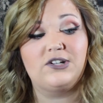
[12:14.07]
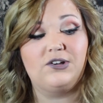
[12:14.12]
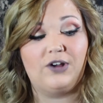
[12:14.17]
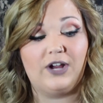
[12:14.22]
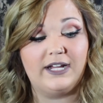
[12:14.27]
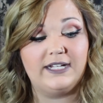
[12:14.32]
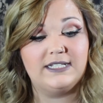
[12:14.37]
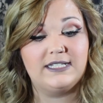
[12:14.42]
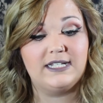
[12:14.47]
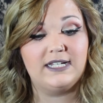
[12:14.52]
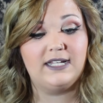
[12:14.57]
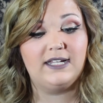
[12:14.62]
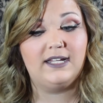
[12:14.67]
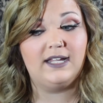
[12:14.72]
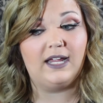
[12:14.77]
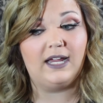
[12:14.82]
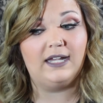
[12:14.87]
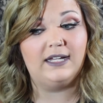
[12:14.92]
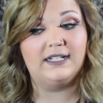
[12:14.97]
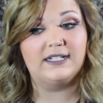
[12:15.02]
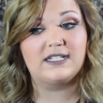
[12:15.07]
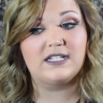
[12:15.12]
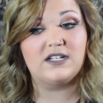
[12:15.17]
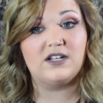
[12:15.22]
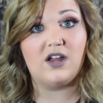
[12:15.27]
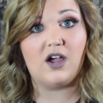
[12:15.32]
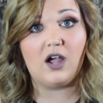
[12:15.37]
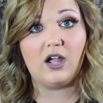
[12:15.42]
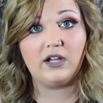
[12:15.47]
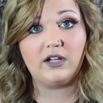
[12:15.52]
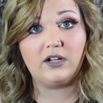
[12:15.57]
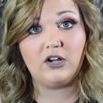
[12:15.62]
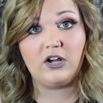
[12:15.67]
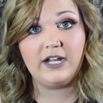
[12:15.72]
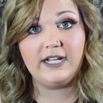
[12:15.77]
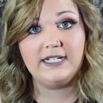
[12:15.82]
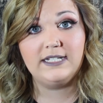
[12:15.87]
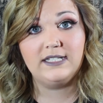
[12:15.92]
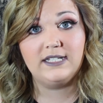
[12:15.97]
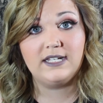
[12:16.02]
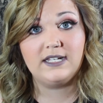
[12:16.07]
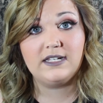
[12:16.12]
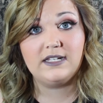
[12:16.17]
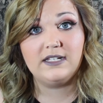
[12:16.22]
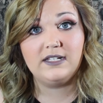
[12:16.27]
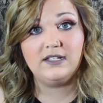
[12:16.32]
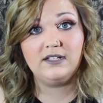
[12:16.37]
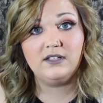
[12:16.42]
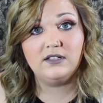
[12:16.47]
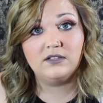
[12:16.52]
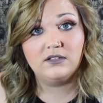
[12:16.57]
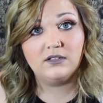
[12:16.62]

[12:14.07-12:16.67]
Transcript: crazy and it's not crazy,